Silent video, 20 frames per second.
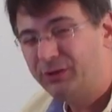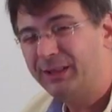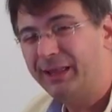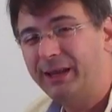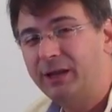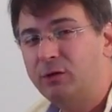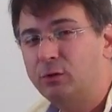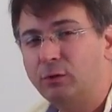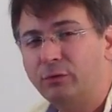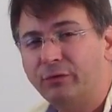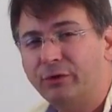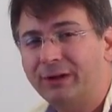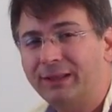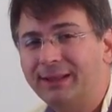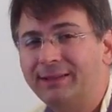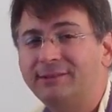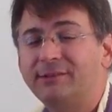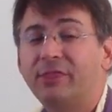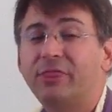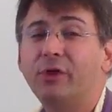should let it cool for at
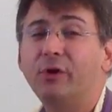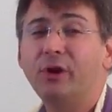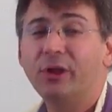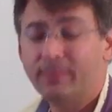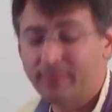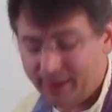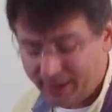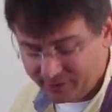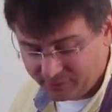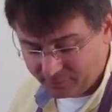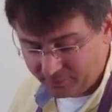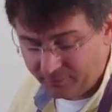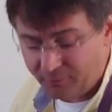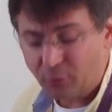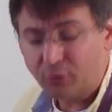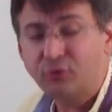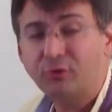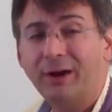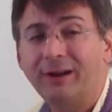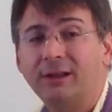least 30 minutes
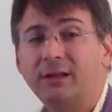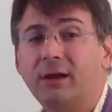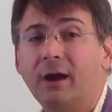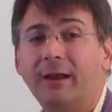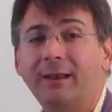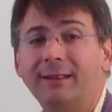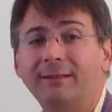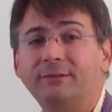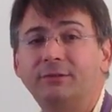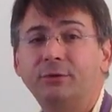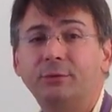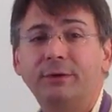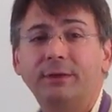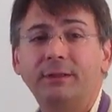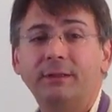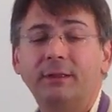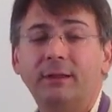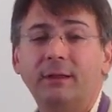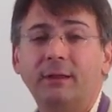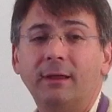before trying to cut into
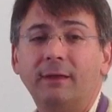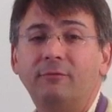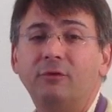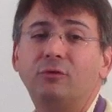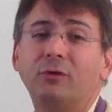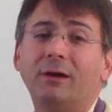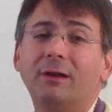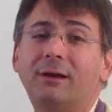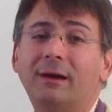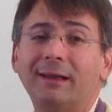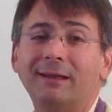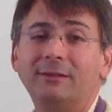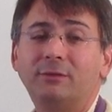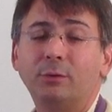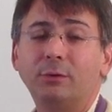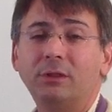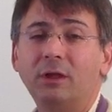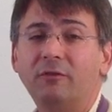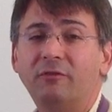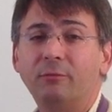it. If you try to cut into
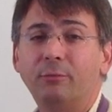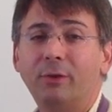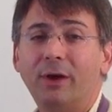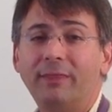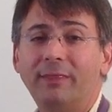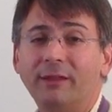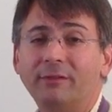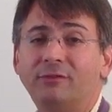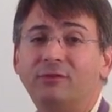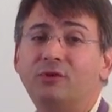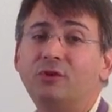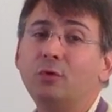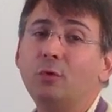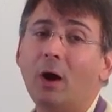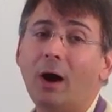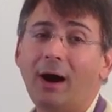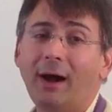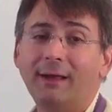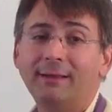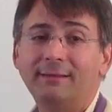a loaf of bread that's too
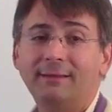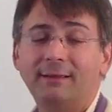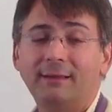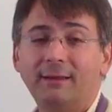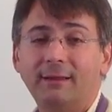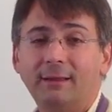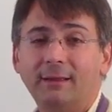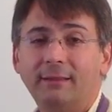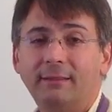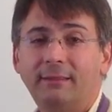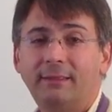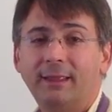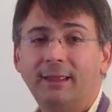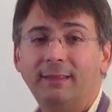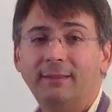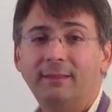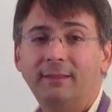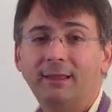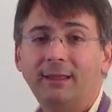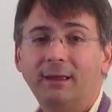hot,
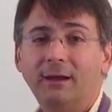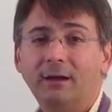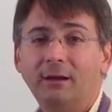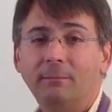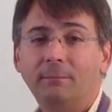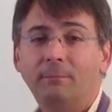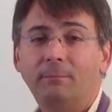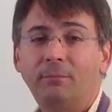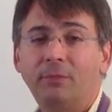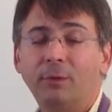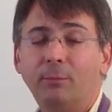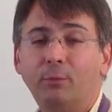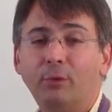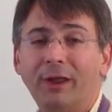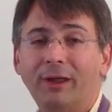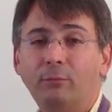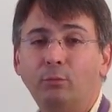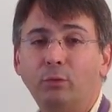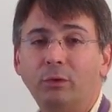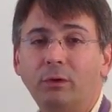then the
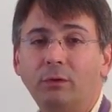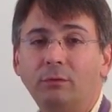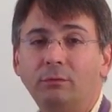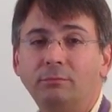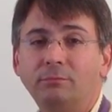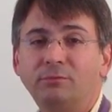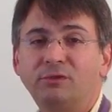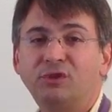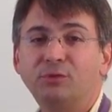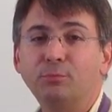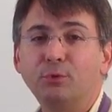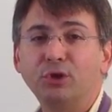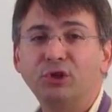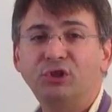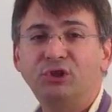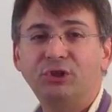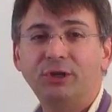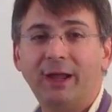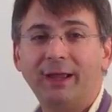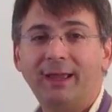bread will
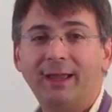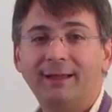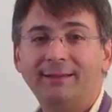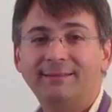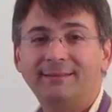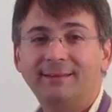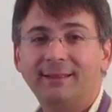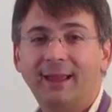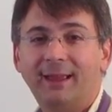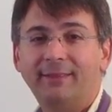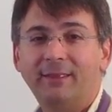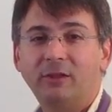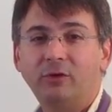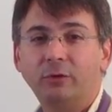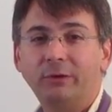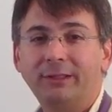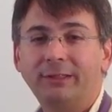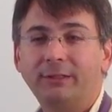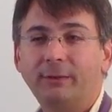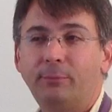smoosh, I guess, and then
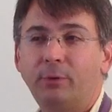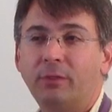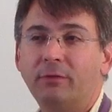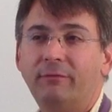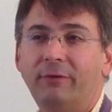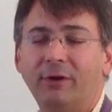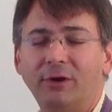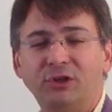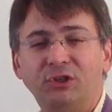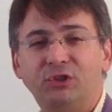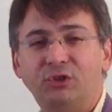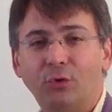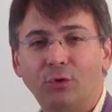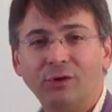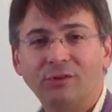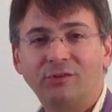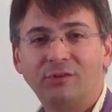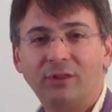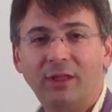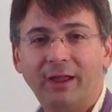you'll end up with a very
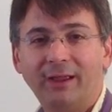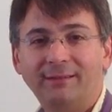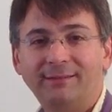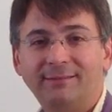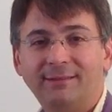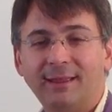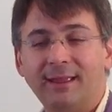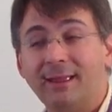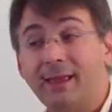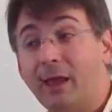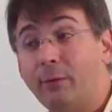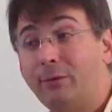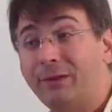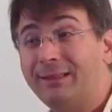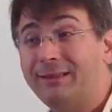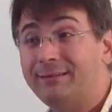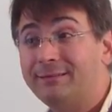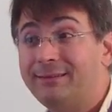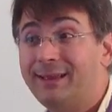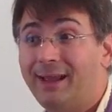short slice. And
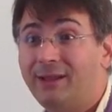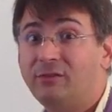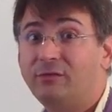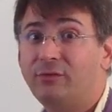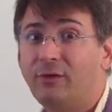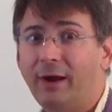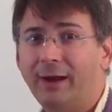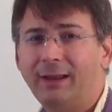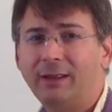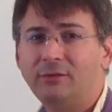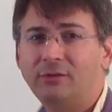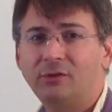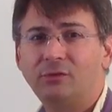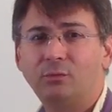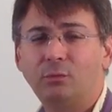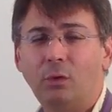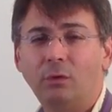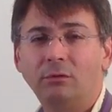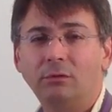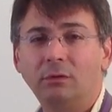while it'll taste fine, it
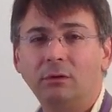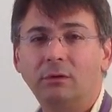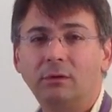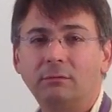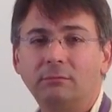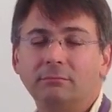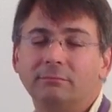just won't look